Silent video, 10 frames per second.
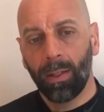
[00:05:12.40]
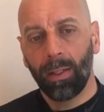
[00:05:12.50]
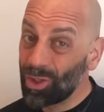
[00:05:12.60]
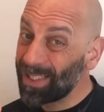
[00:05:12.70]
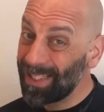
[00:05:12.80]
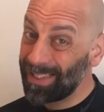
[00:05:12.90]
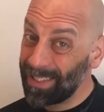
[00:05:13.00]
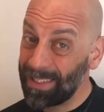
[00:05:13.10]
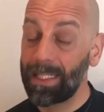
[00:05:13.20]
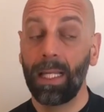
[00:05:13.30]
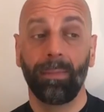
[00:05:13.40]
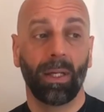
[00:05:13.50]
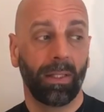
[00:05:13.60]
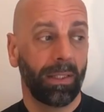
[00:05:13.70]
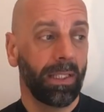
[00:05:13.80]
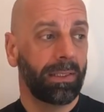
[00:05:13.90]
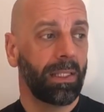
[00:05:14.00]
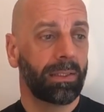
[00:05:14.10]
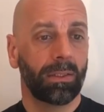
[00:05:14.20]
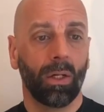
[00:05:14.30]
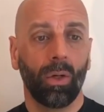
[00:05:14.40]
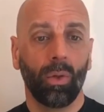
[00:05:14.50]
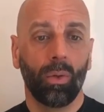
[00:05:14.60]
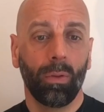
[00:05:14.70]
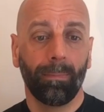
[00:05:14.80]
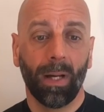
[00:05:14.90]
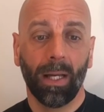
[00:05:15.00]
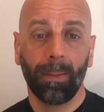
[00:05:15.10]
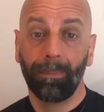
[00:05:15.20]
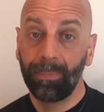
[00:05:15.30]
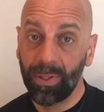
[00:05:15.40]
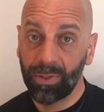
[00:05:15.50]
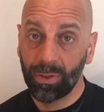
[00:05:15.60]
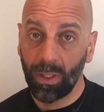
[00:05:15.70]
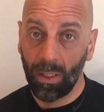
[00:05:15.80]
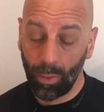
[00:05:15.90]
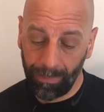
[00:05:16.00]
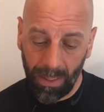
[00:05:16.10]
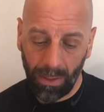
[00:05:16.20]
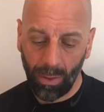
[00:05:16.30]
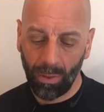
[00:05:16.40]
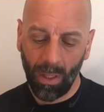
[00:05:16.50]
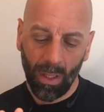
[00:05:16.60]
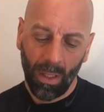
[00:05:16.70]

just as a disclaimer, this is all my personal opinion.